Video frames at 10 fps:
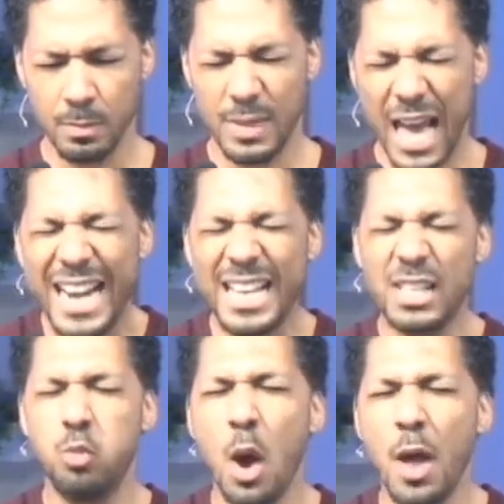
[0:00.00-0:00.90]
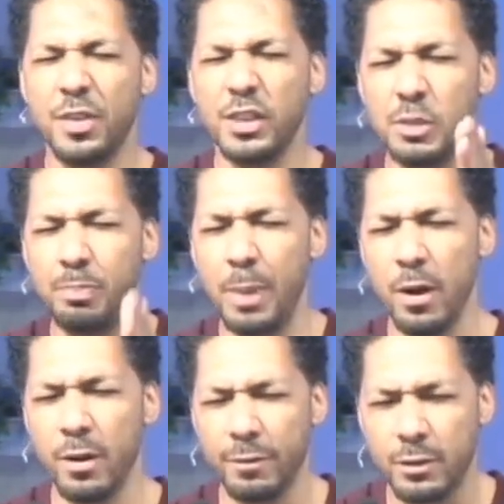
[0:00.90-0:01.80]
That is what the
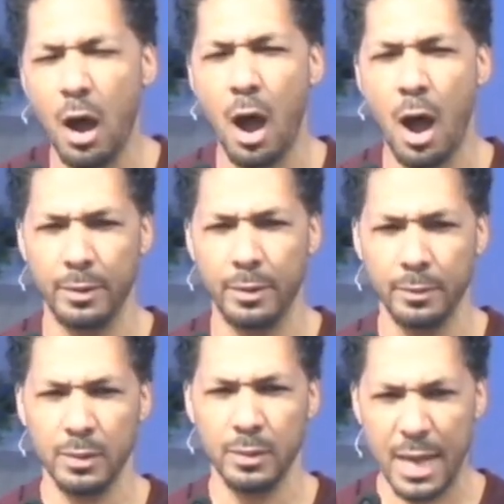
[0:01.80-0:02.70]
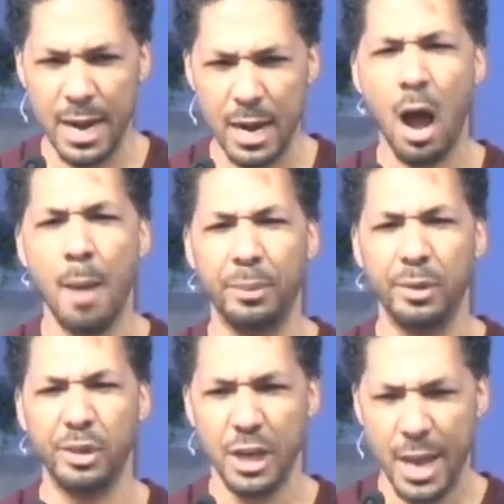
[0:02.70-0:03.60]
Spirit of God can
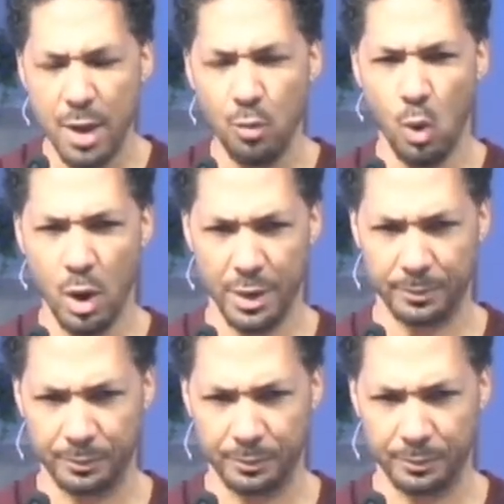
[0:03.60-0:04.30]
accomplish in one.